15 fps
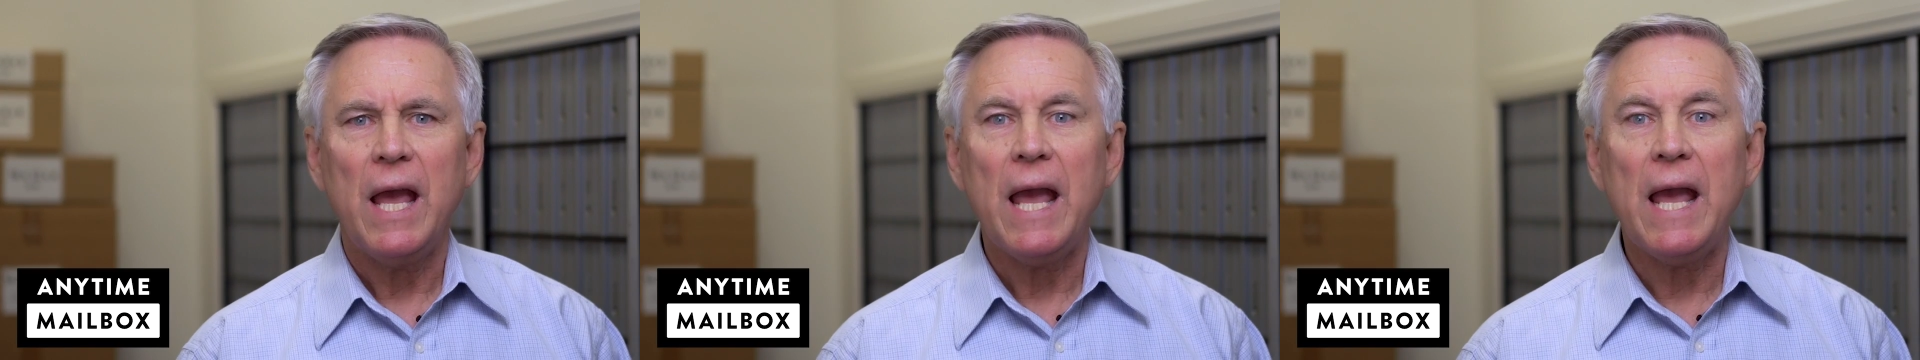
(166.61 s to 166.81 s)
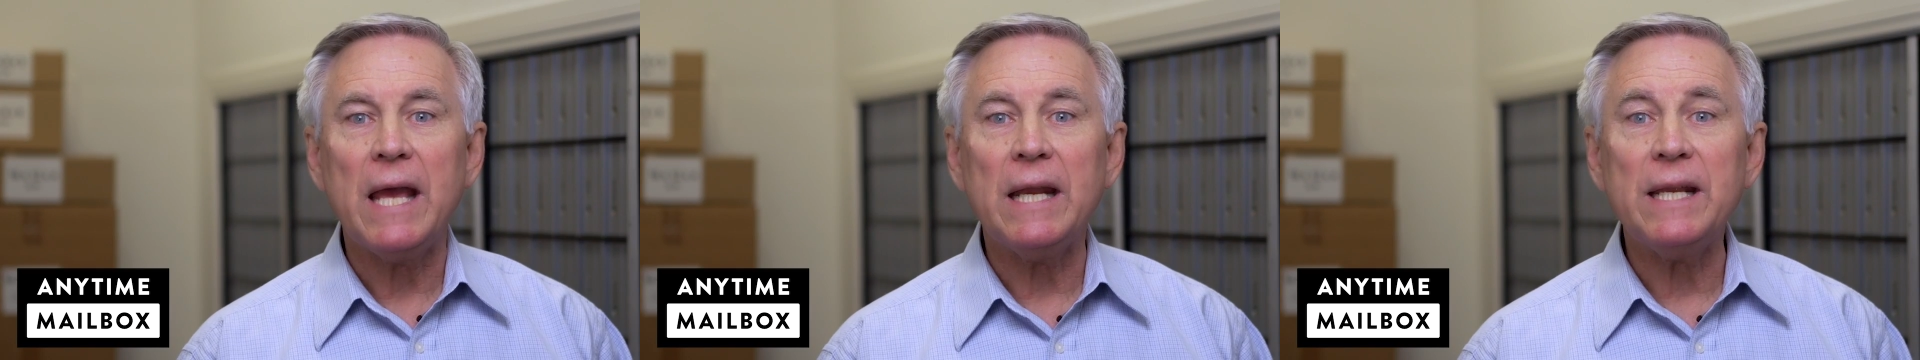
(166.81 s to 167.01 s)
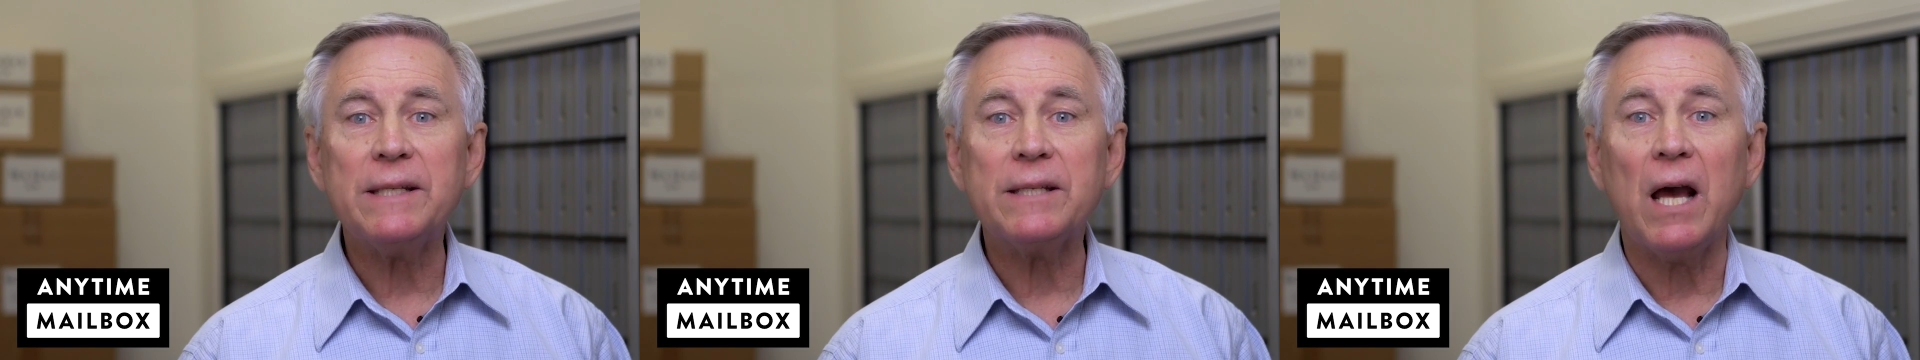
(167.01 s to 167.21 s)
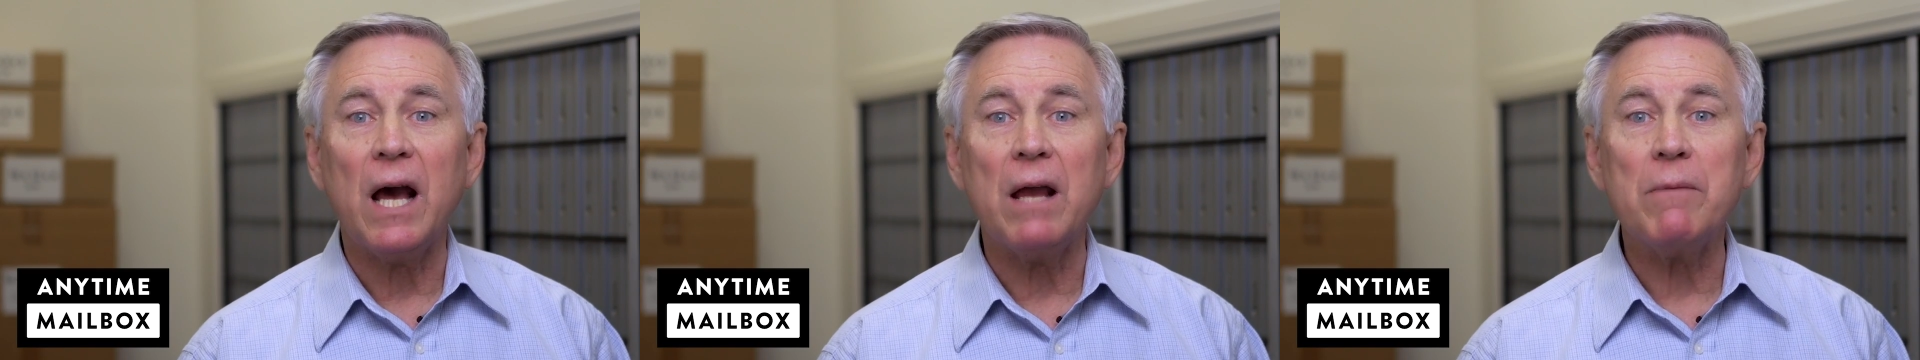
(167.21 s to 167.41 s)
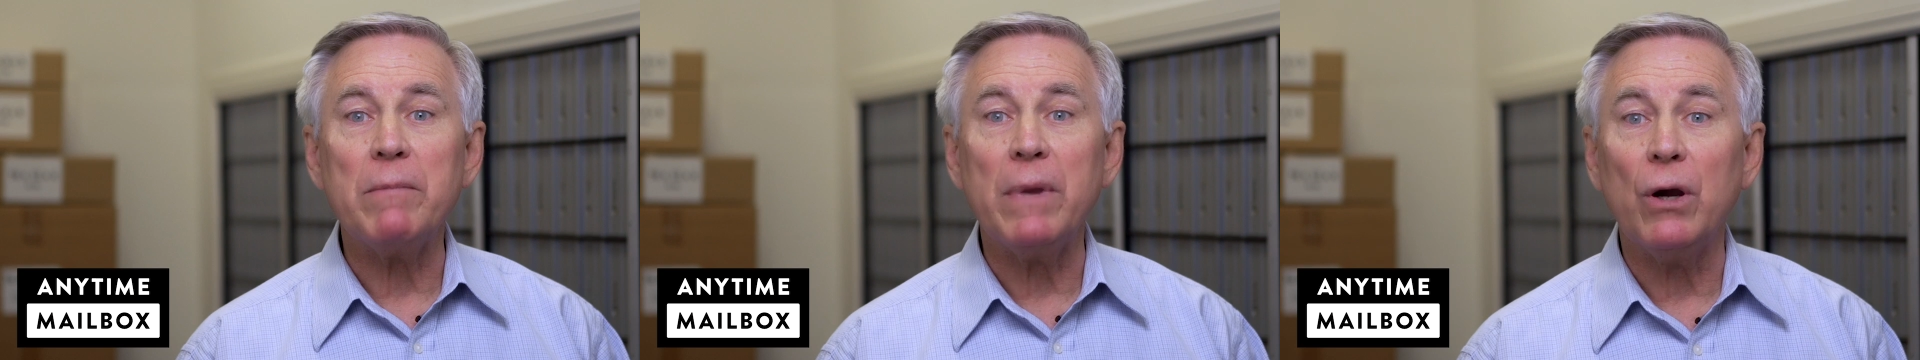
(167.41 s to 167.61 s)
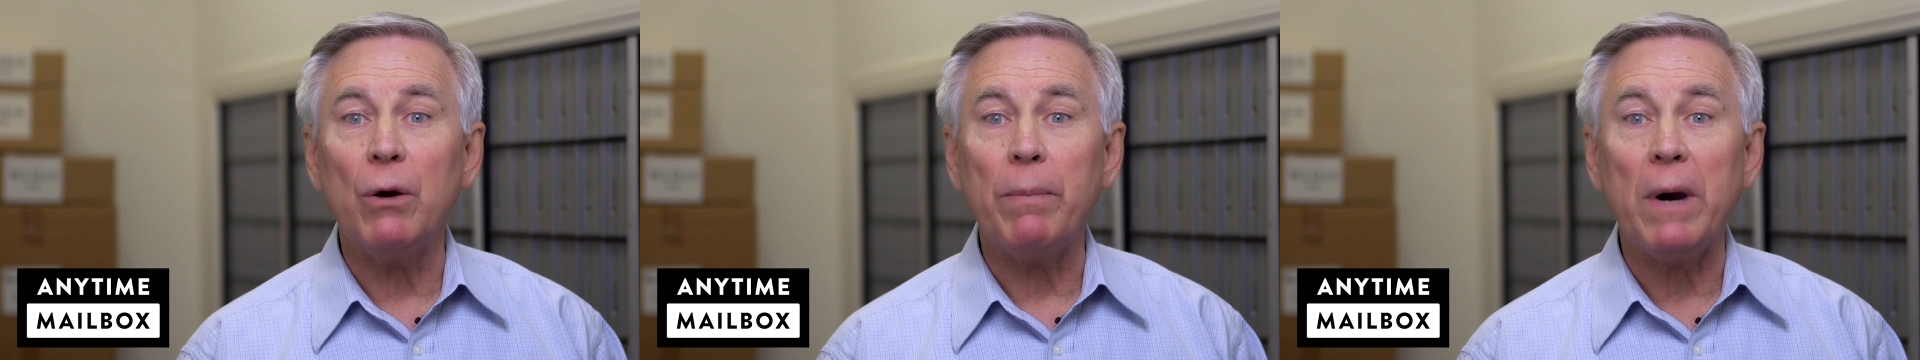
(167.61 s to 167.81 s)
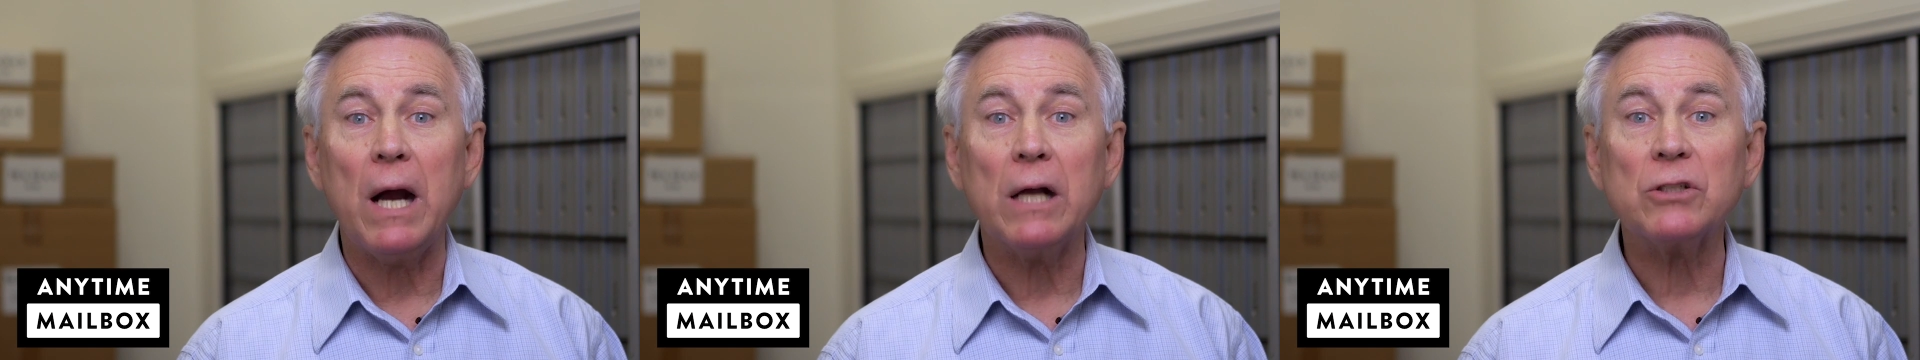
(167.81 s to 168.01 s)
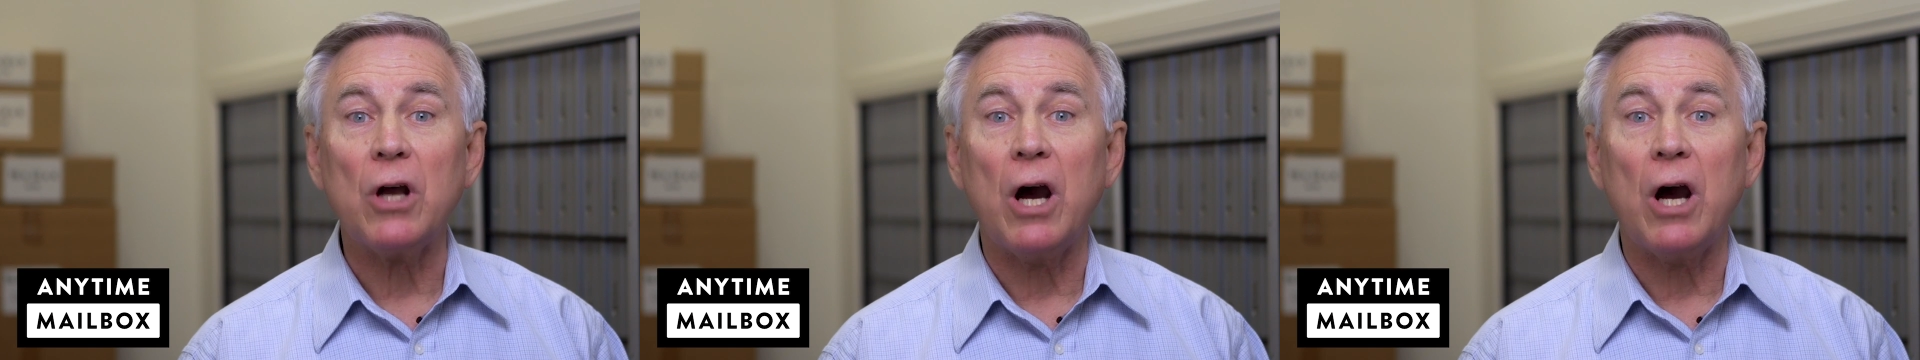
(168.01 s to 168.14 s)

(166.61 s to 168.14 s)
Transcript: Anytime Mailbox